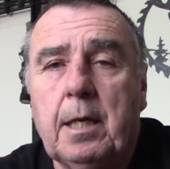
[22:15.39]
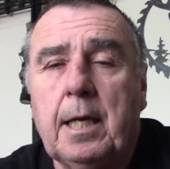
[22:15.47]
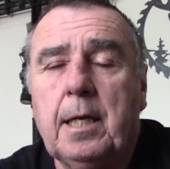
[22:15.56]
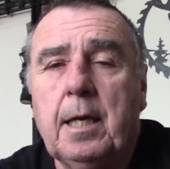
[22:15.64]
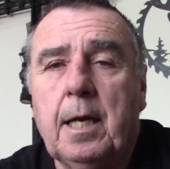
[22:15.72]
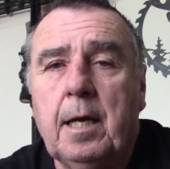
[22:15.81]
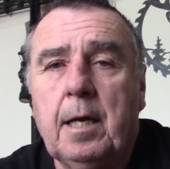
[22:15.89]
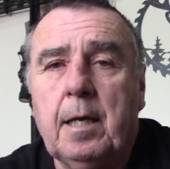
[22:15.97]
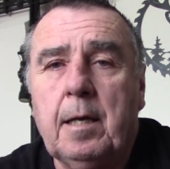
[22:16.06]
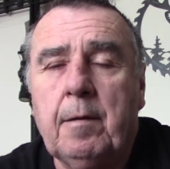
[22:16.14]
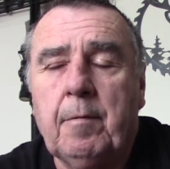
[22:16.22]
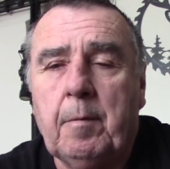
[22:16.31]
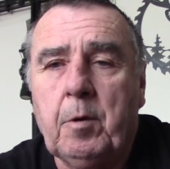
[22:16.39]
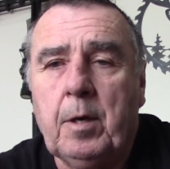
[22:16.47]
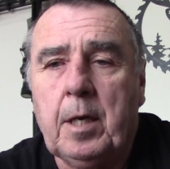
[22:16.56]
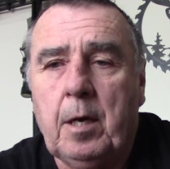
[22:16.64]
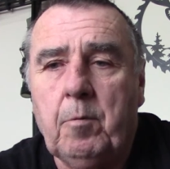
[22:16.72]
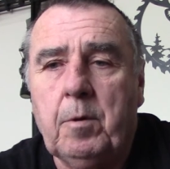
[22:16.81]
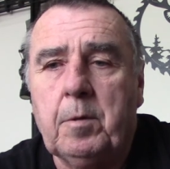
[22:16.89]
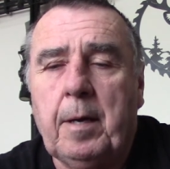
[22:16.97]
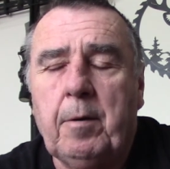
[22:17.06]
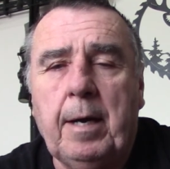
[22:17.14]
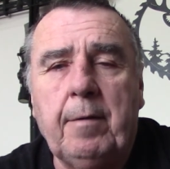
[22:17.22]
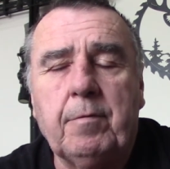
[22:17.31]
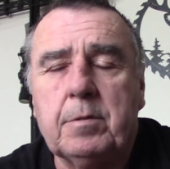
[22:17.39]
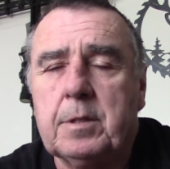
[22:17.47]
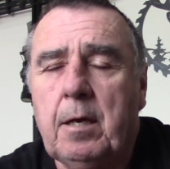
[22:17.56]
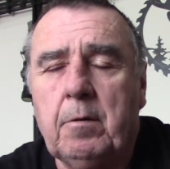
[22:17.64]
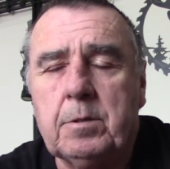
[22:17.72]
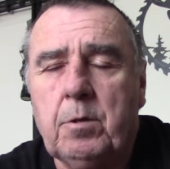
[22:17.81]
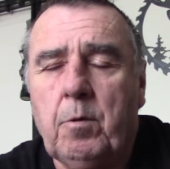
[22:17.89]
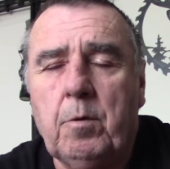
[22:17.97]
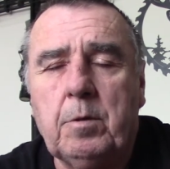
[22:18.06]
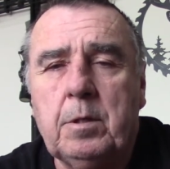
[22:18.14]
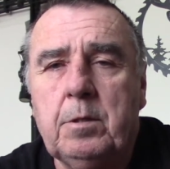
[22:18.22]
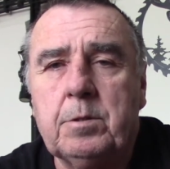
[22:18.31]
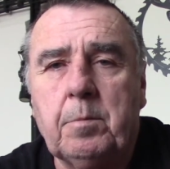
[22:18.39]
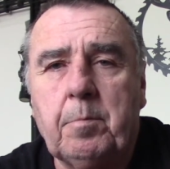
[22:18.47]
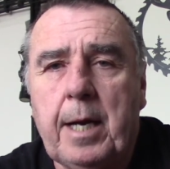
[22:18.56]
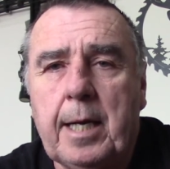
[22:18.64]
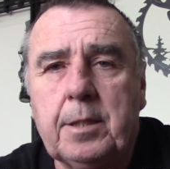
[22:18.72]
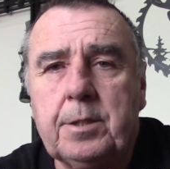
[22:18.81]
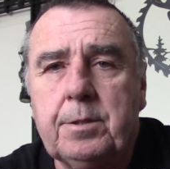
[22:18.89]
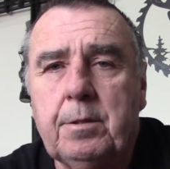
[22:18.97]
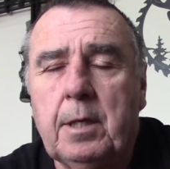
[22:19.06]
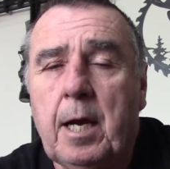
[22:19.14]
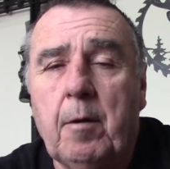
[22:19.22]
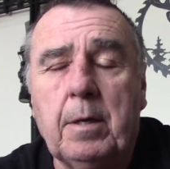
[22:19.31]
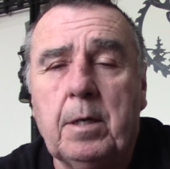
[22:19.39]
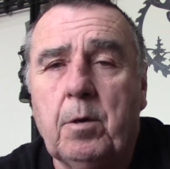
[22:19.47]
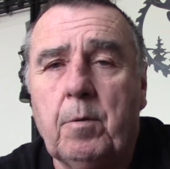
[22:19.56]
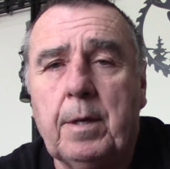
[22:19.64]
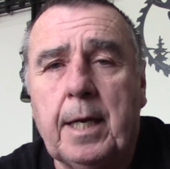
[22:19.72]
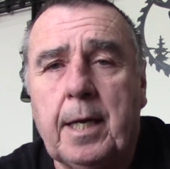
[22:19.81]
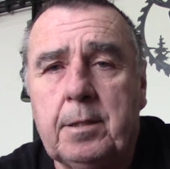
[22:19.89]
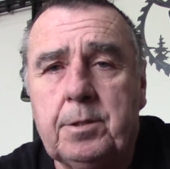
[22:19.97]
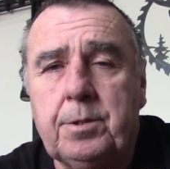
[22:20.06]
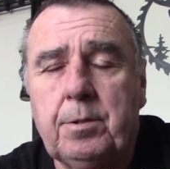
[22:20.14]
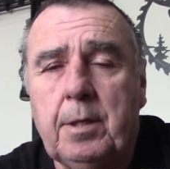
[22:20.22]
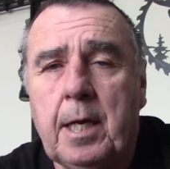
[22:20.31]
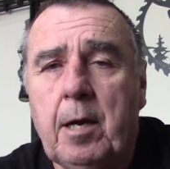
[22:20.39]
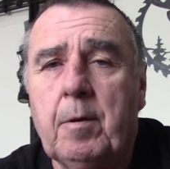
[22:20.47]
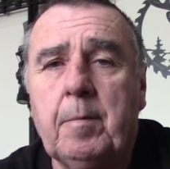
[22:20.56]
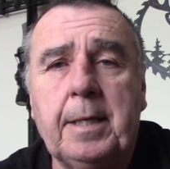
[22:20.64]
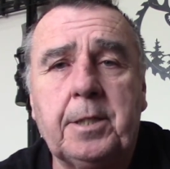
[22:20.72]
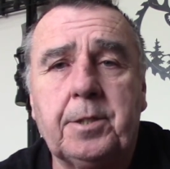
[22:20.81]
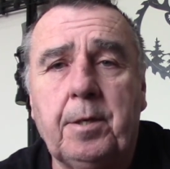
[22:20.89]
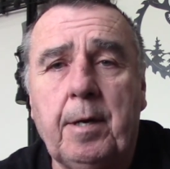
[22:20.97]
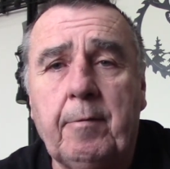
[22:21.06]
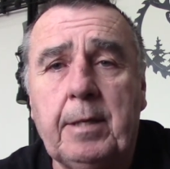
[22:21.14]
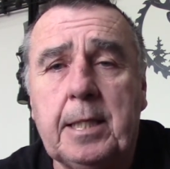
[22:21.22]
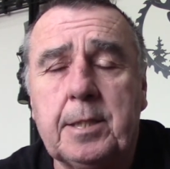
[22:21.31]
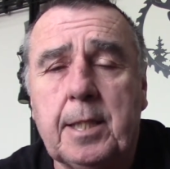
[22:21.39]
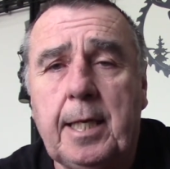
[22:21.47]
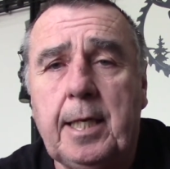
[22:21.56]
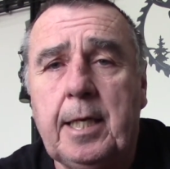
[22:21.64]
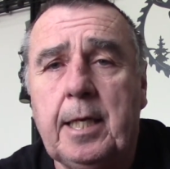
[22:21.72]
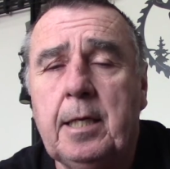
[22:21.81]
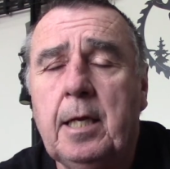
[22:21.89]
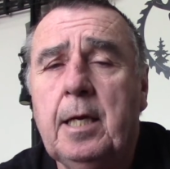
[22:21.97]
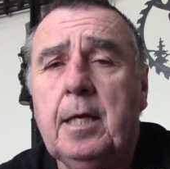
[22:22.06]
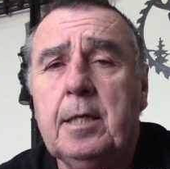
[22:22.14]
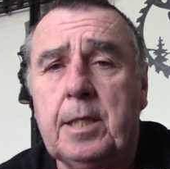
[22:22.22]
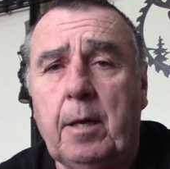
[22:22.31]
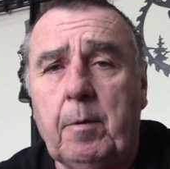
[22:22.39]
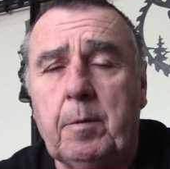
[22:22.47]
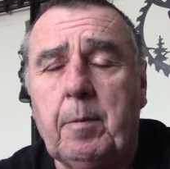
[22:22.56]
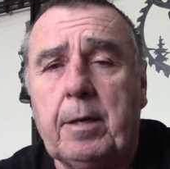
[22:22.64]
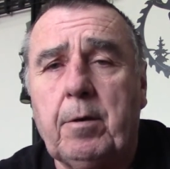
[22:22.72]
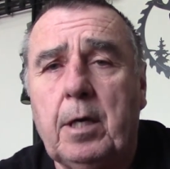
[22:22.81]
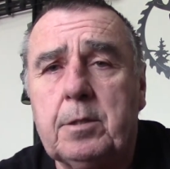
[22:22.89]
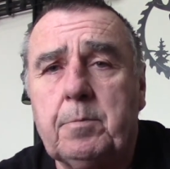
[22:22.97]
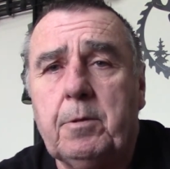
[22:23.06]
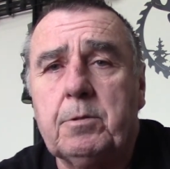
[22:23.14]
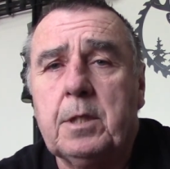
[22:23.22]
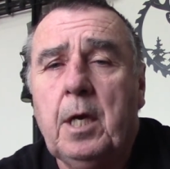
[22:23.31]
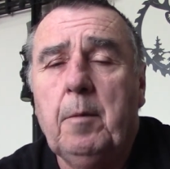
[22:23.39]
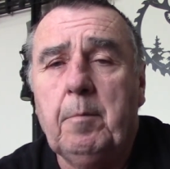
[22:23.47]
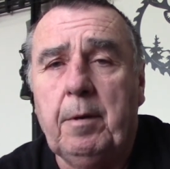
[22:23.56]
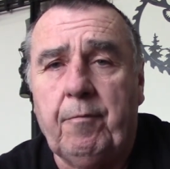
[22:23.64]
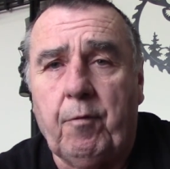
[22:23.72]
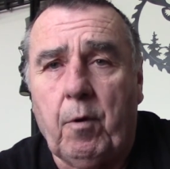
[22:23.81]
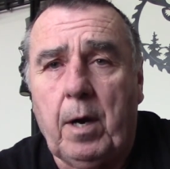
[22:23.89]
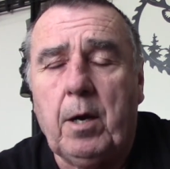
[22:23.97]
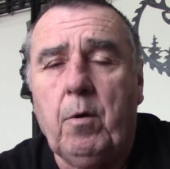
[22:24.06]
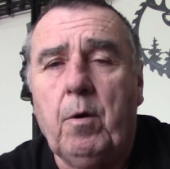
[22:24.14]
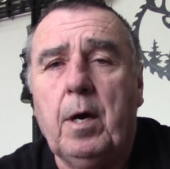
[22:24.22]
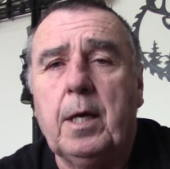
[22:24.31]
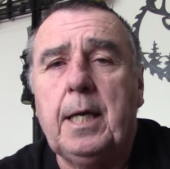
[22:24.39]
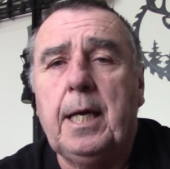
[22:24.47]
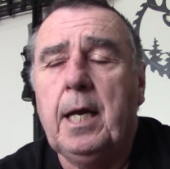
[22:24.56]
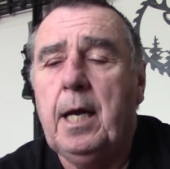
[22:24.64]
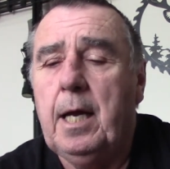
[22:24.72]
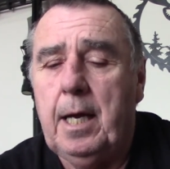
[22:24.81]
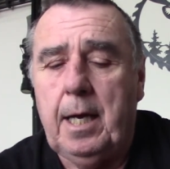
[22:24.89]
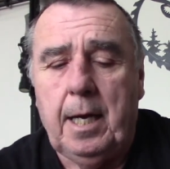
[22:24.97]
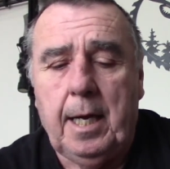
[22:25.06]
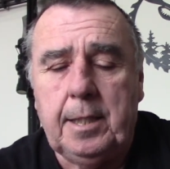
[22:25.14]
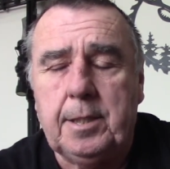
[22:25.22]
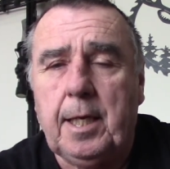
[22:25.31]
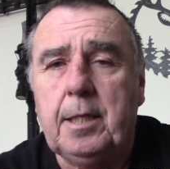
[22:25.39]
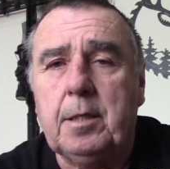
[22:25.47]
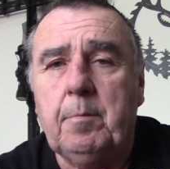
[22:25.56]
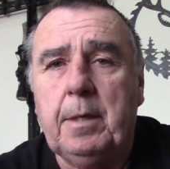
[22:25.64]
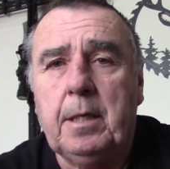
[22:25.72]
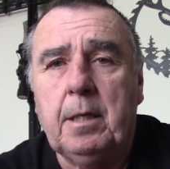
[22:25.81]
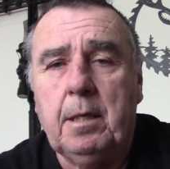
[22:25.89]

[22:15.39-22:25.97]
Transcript: If I'm going to hunt with my rifles, I always go out and do some practice shooting. I want to know where that gun's shooting. I want to make sure everything's sighted in. Same with my crossbows. Before I go hunting, I sight them in.